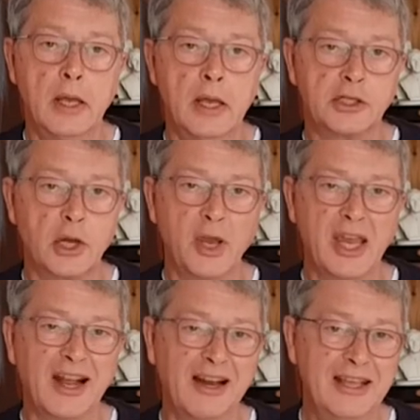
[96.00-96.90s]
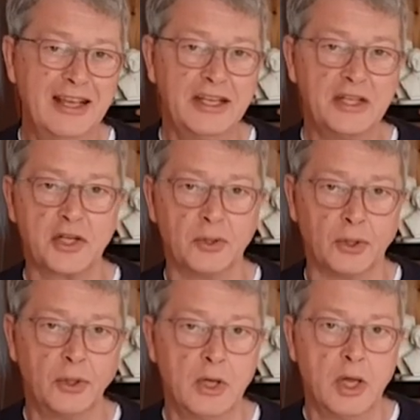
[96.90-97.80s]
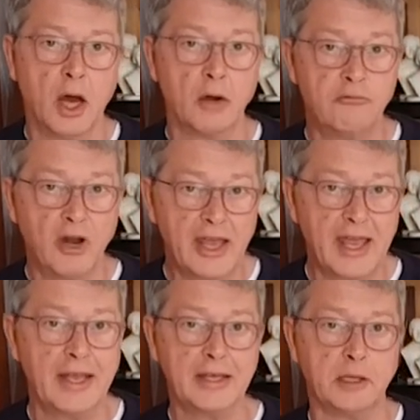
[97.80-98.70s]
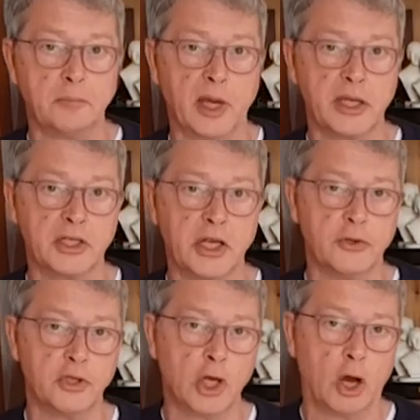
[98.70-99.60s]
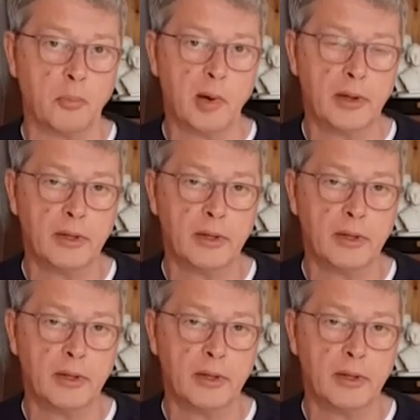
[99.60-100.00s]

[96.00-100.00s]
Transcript: So he clearly saw a right-handed bass in the shop.